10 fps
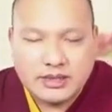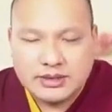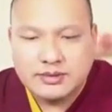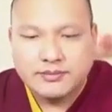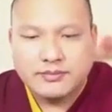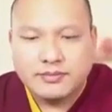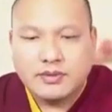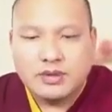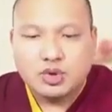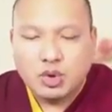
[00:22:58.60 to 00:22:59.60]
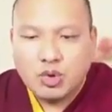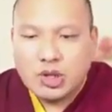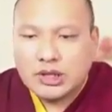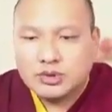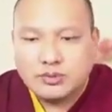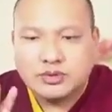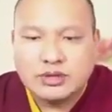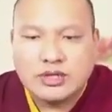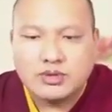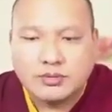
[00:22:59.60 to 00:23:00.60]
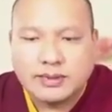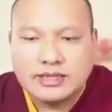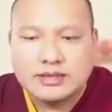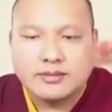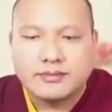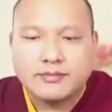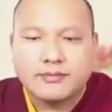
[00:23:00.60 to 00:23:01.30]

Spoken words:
say, I'm going to have a Gana Chakra and have